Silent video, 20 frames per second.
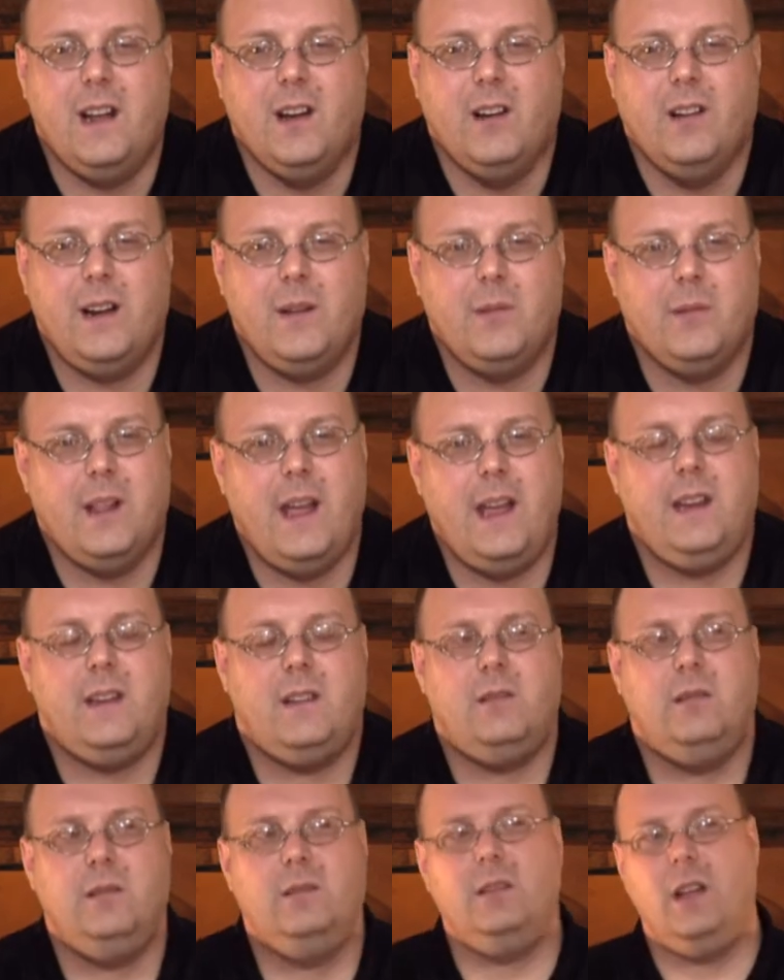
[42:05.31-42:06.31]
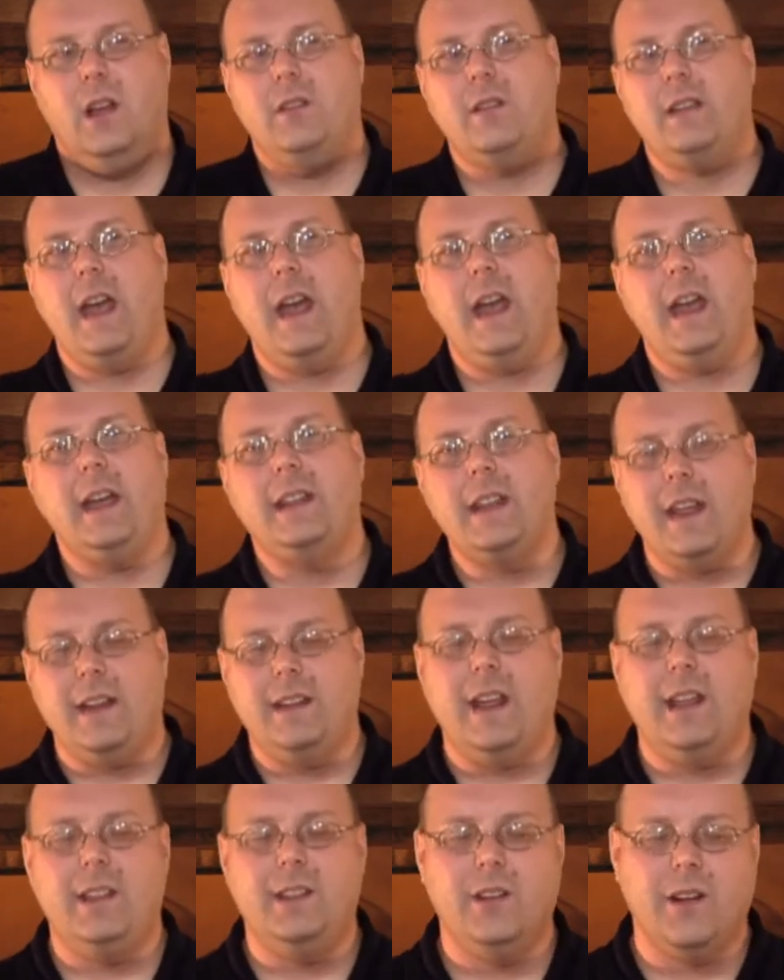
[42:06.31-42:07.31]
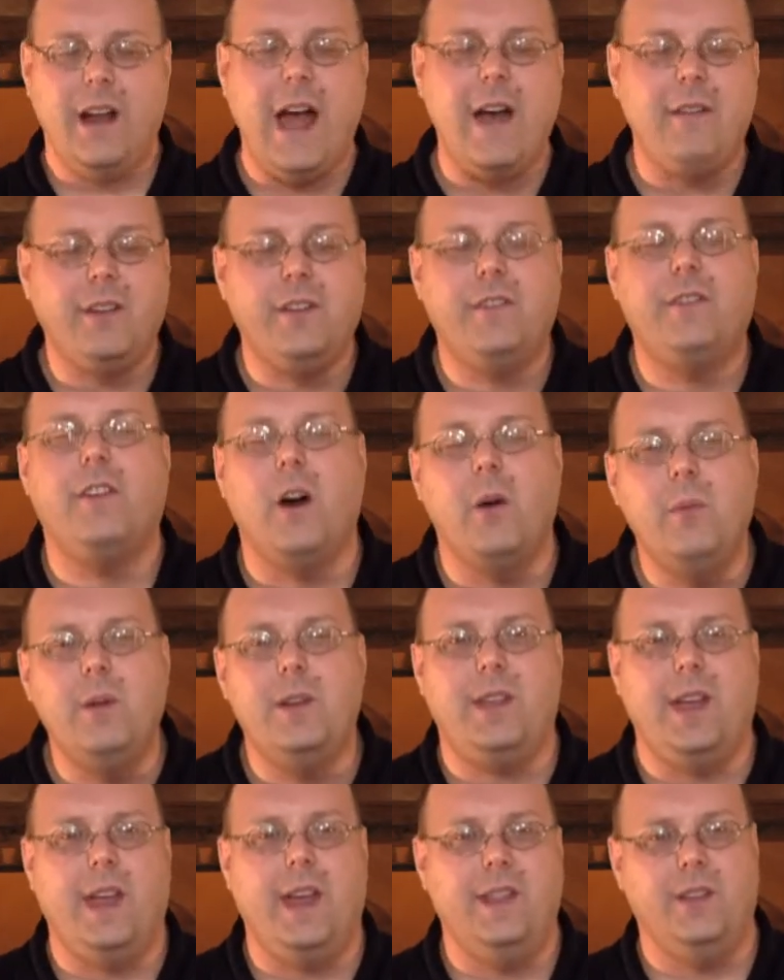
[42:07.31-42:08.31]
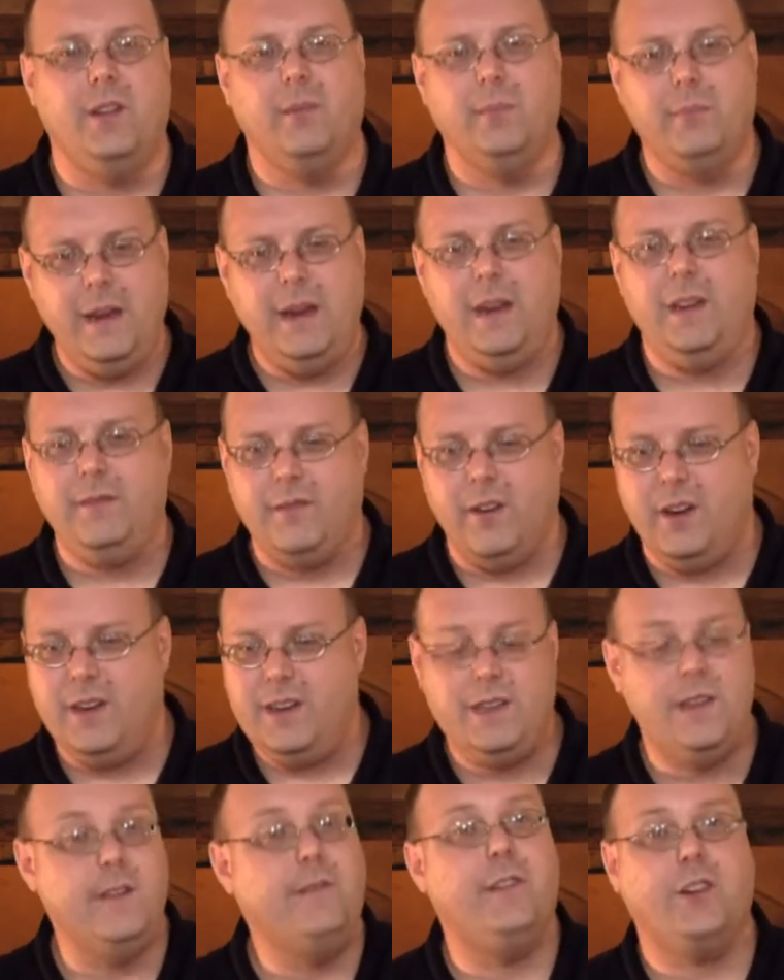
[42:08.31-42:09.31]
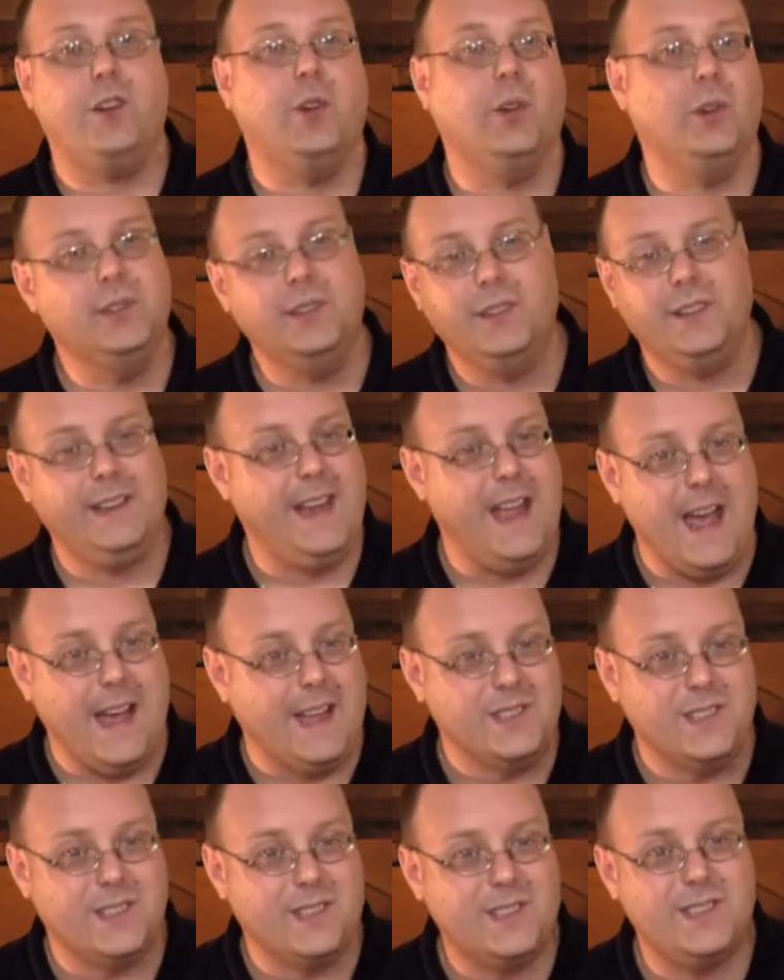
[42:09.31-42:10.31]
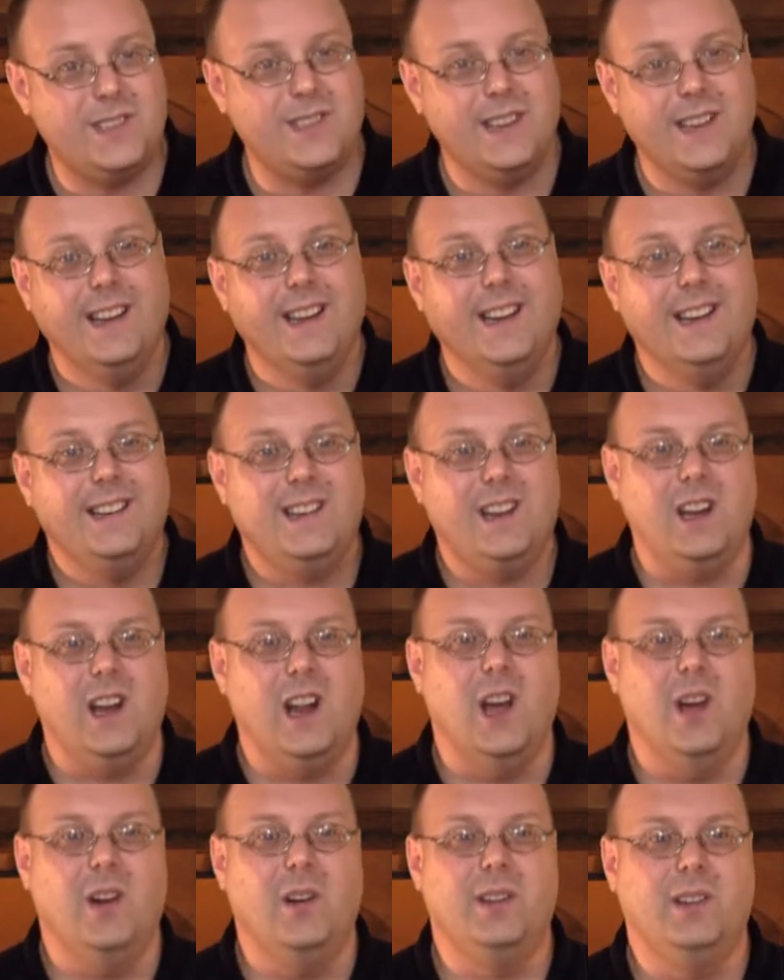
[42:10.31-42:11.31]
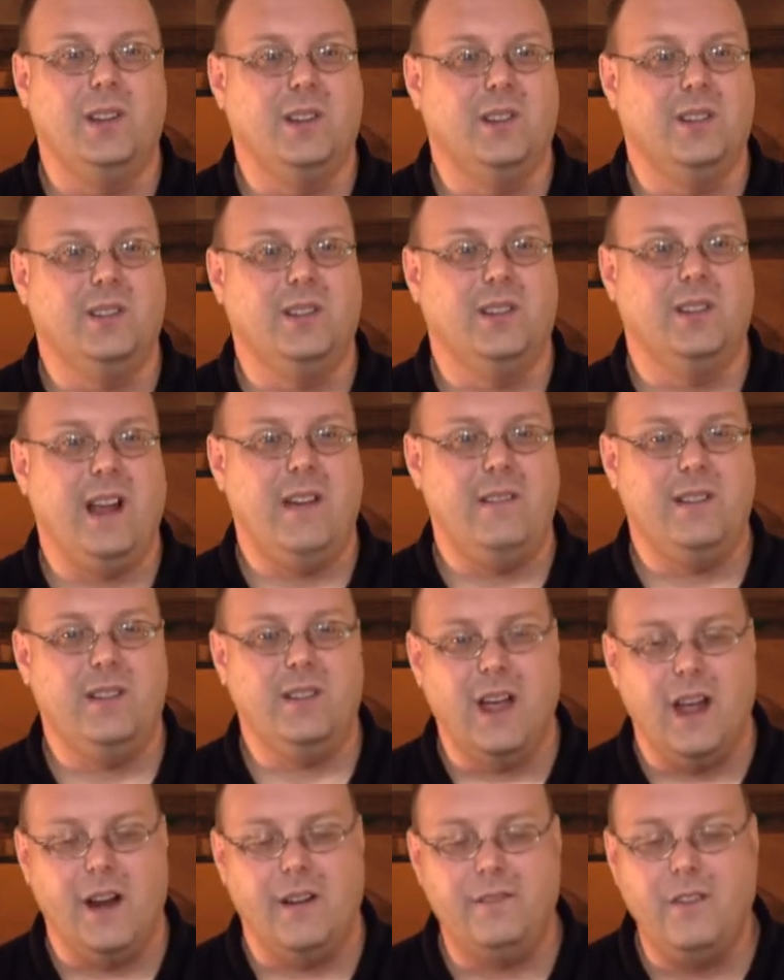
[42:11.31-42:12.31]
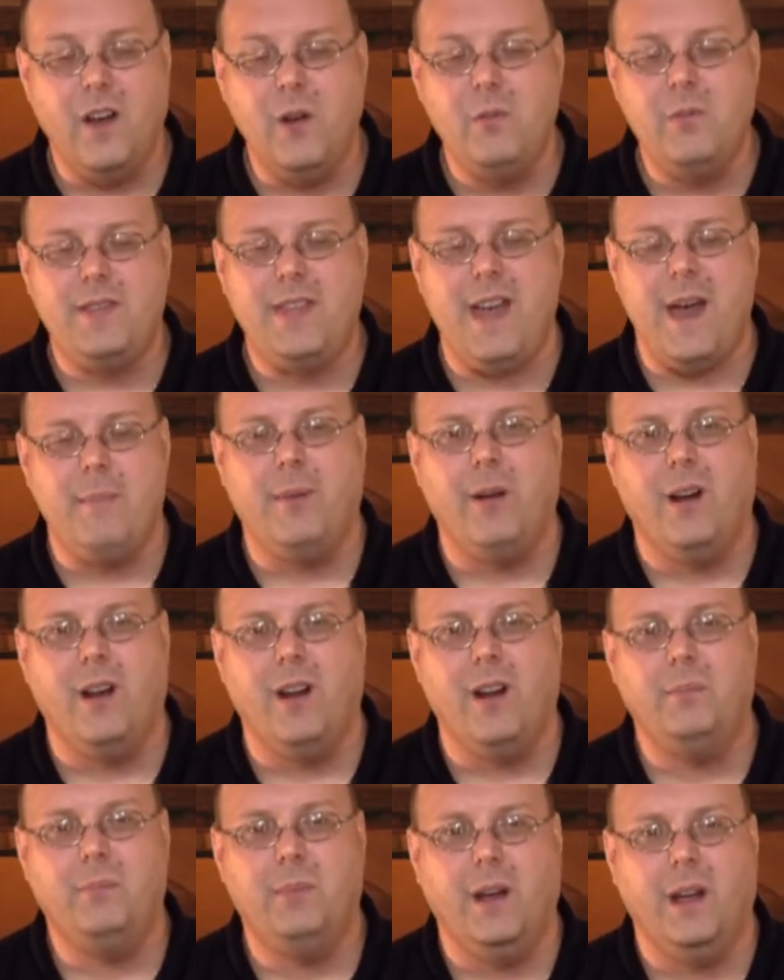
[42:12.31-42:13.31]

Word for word: know? And I'm like, okay. And, and, and they're having fun with it and they're being very difficult guests, you know, and they're, they're having a lot of fun with that part.